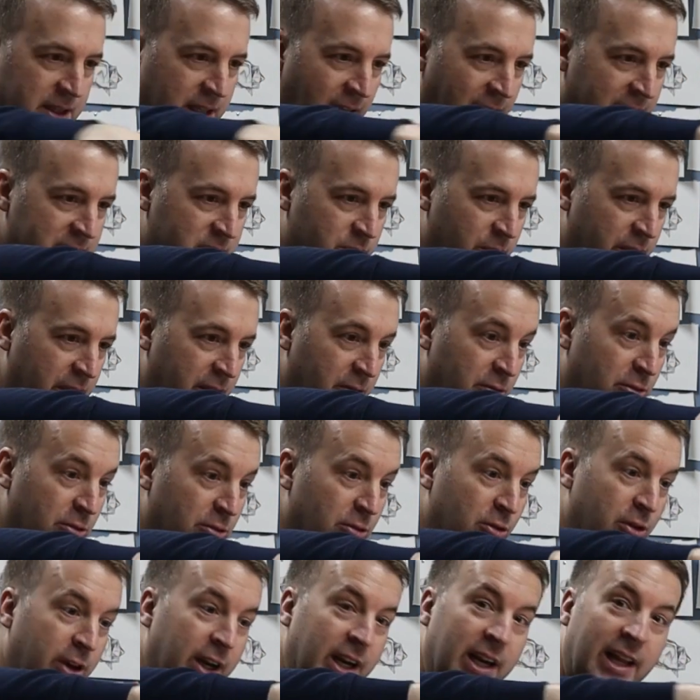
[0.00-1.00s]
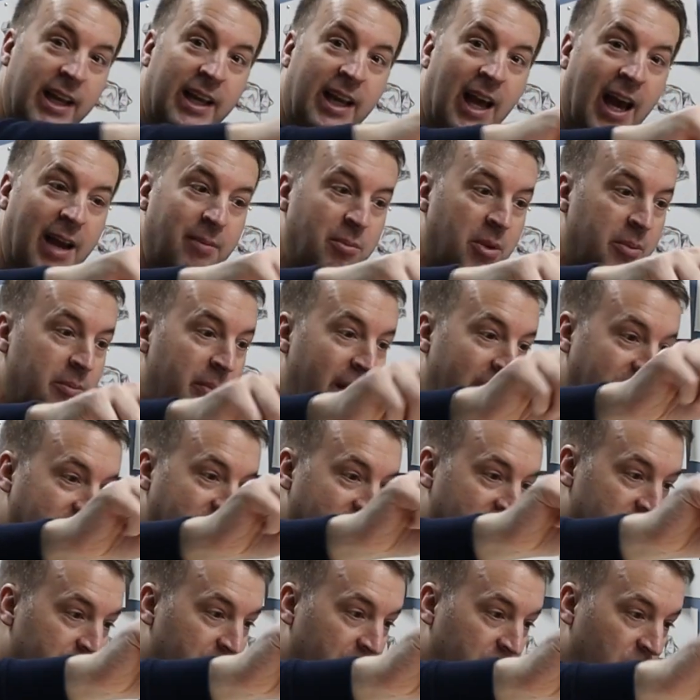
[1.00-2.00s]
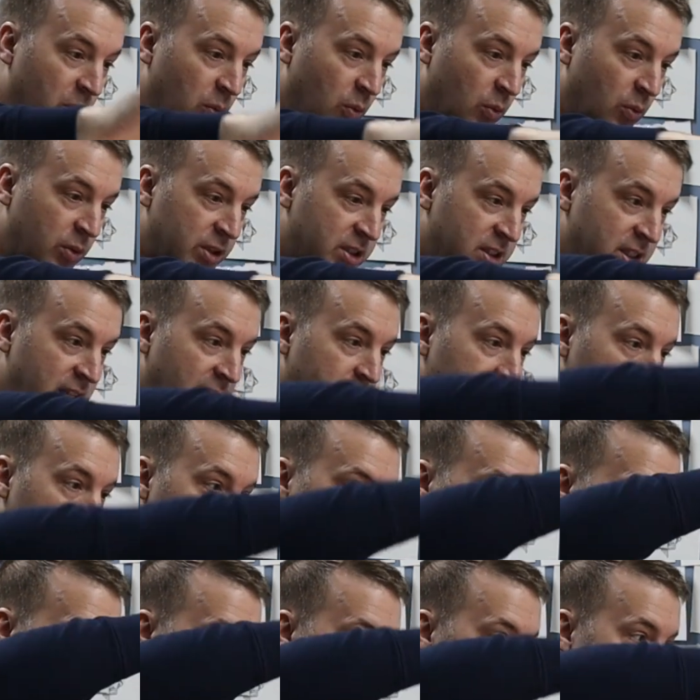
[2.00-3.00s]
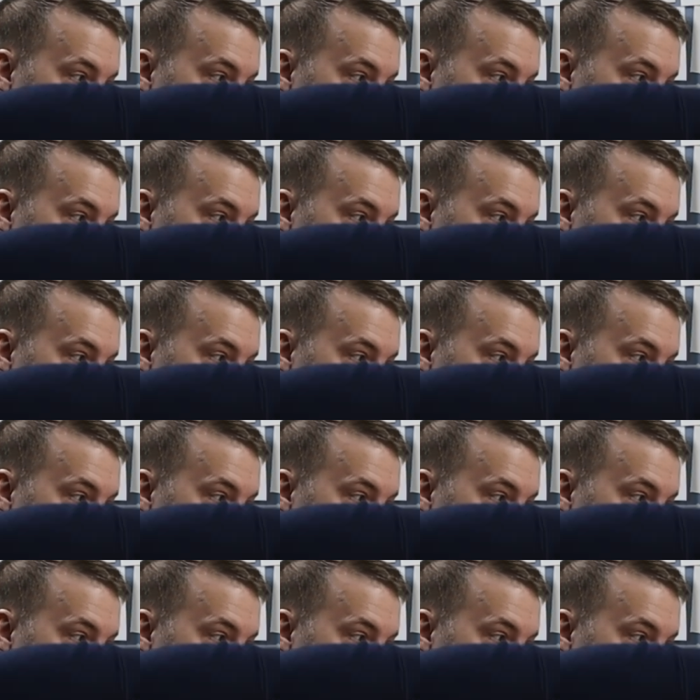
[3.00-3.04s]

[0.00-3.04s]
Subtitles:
That's where you really gain momentum and dip into